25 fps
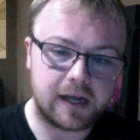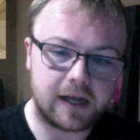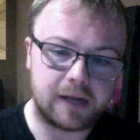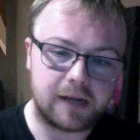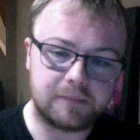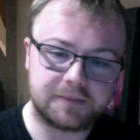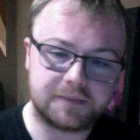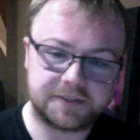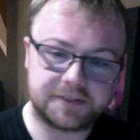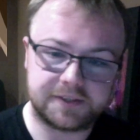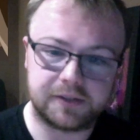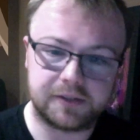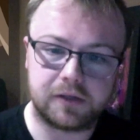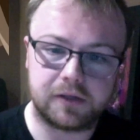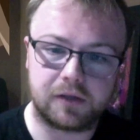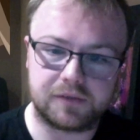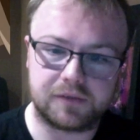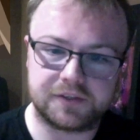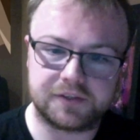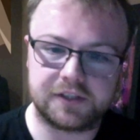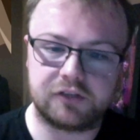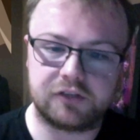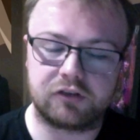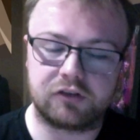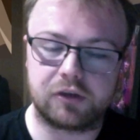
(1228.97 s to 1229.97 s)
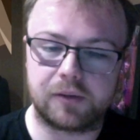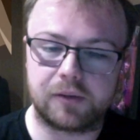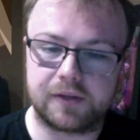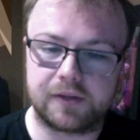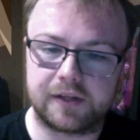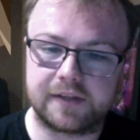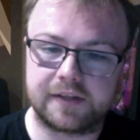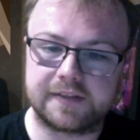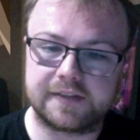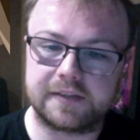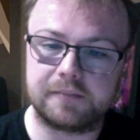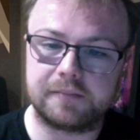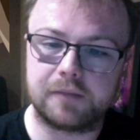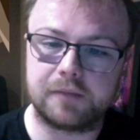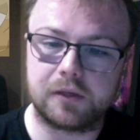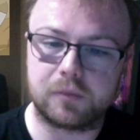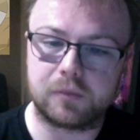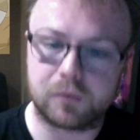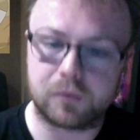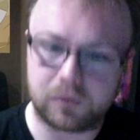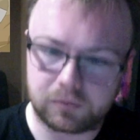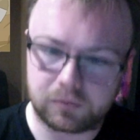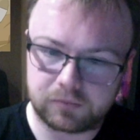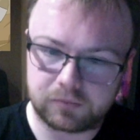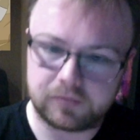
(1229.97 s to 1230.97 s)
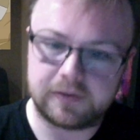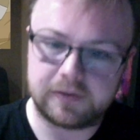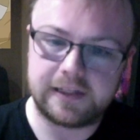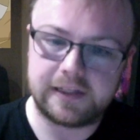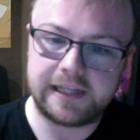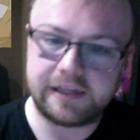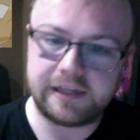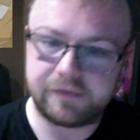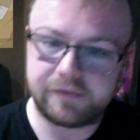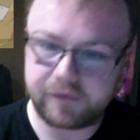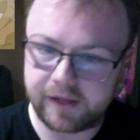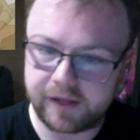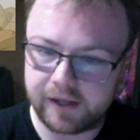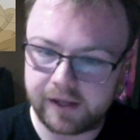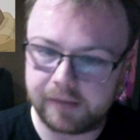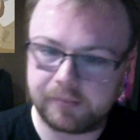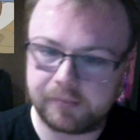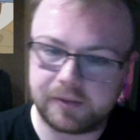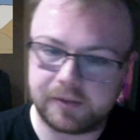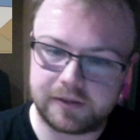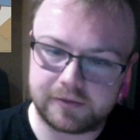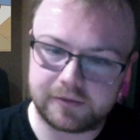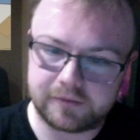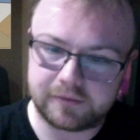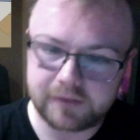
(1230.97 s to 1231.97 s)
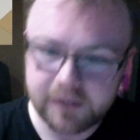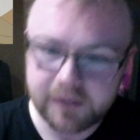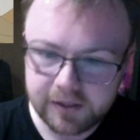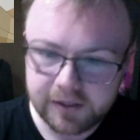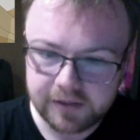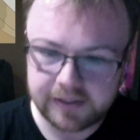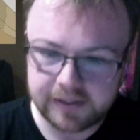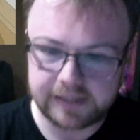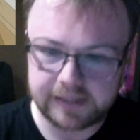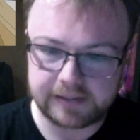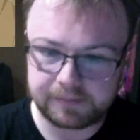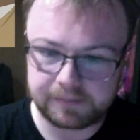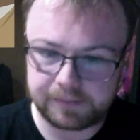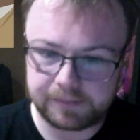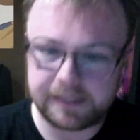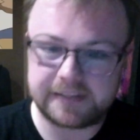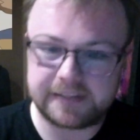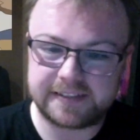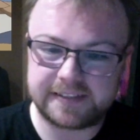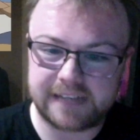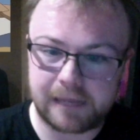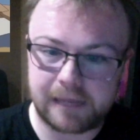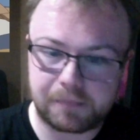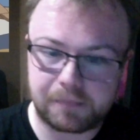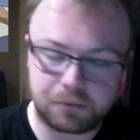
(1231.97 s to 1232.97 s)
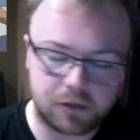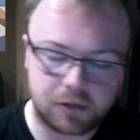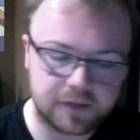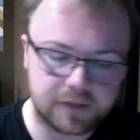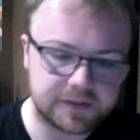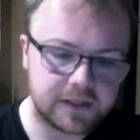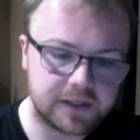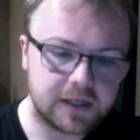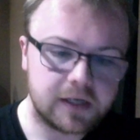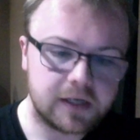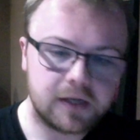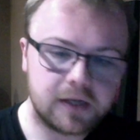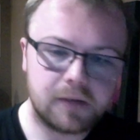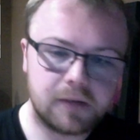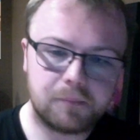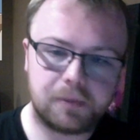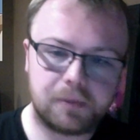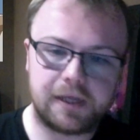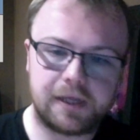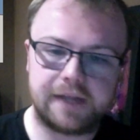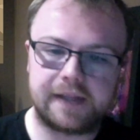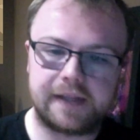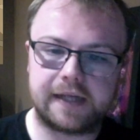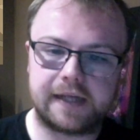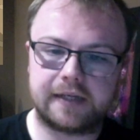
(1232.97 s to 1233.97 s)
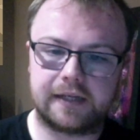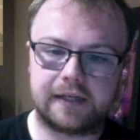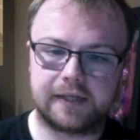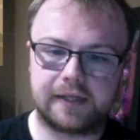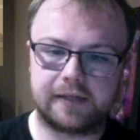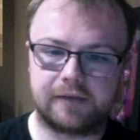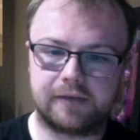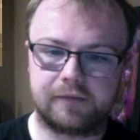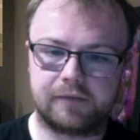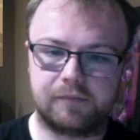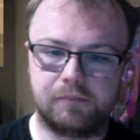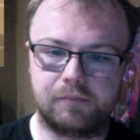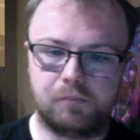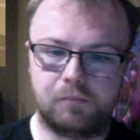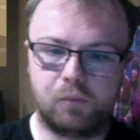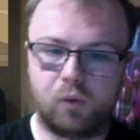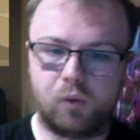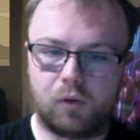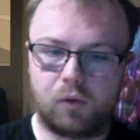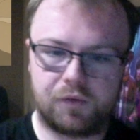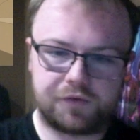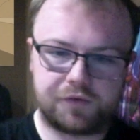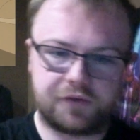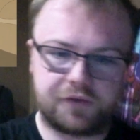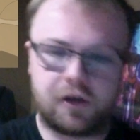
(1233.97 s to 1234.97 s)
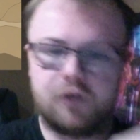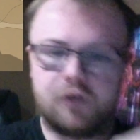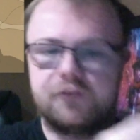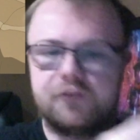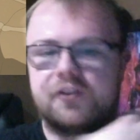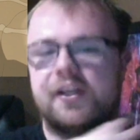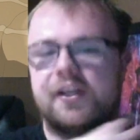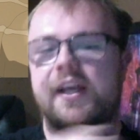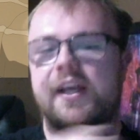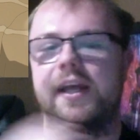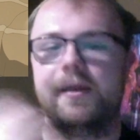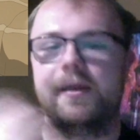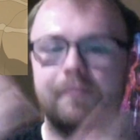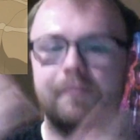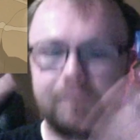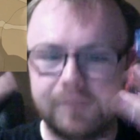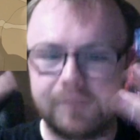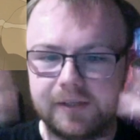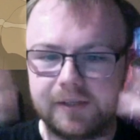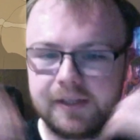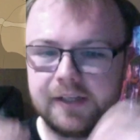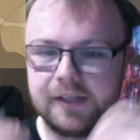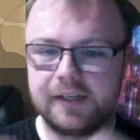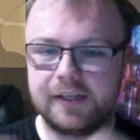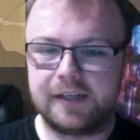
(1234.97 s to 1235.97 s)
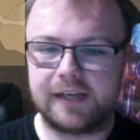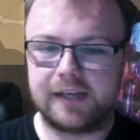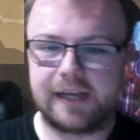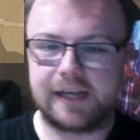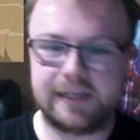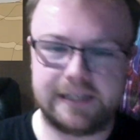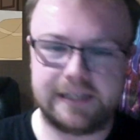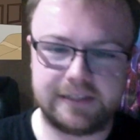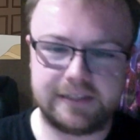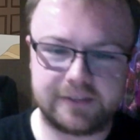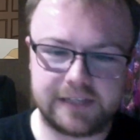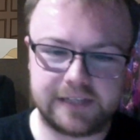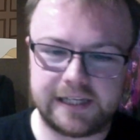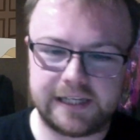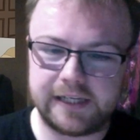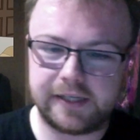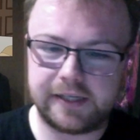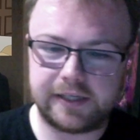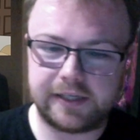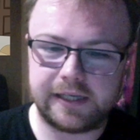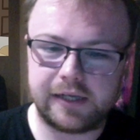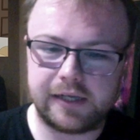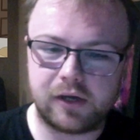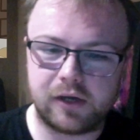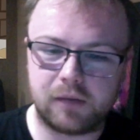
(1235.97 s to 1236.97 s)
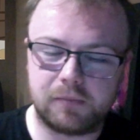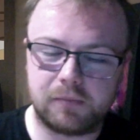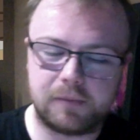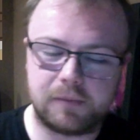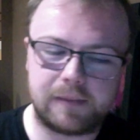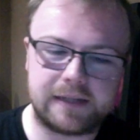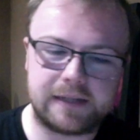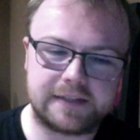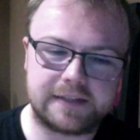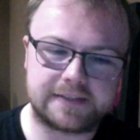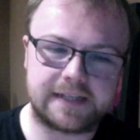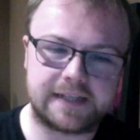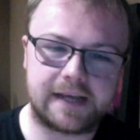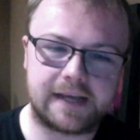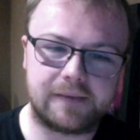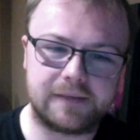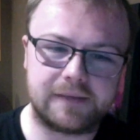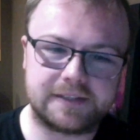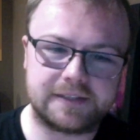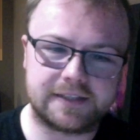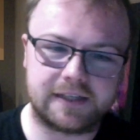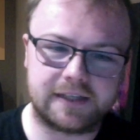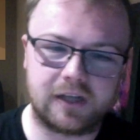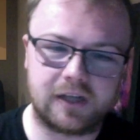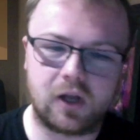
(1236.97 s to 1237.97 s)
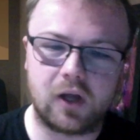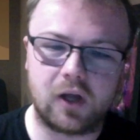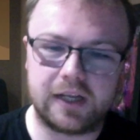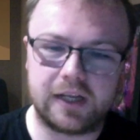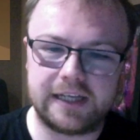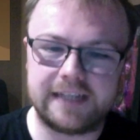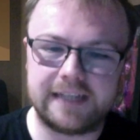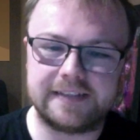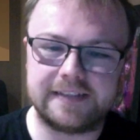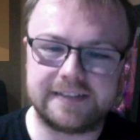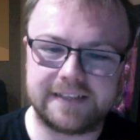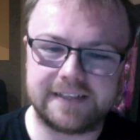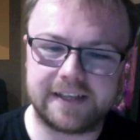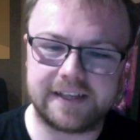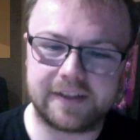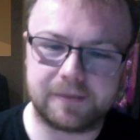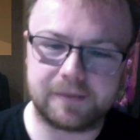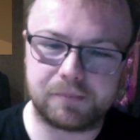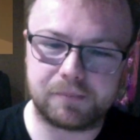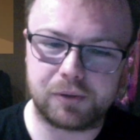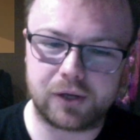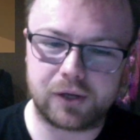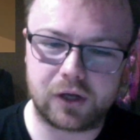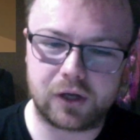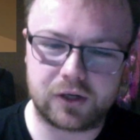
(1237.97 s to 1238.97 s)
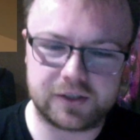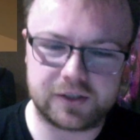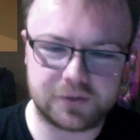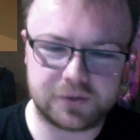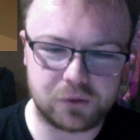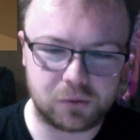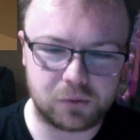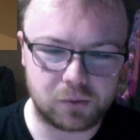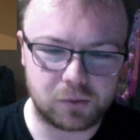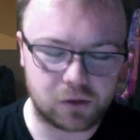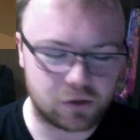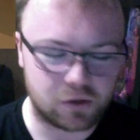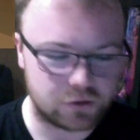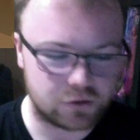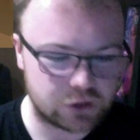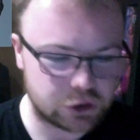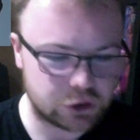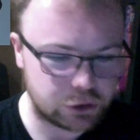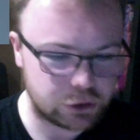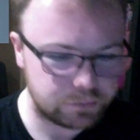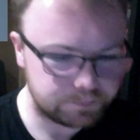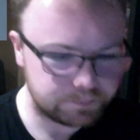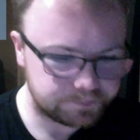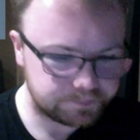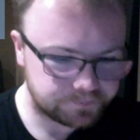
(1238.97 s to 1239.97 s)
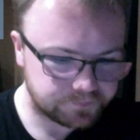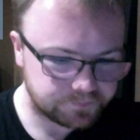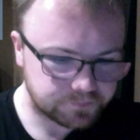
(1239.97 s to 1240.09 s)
Still obviously showing that the symbiote will leave him and they're a bit separate. But it then like morphs onto him, and he compliments how it's a lot easier than putting on his normal costume.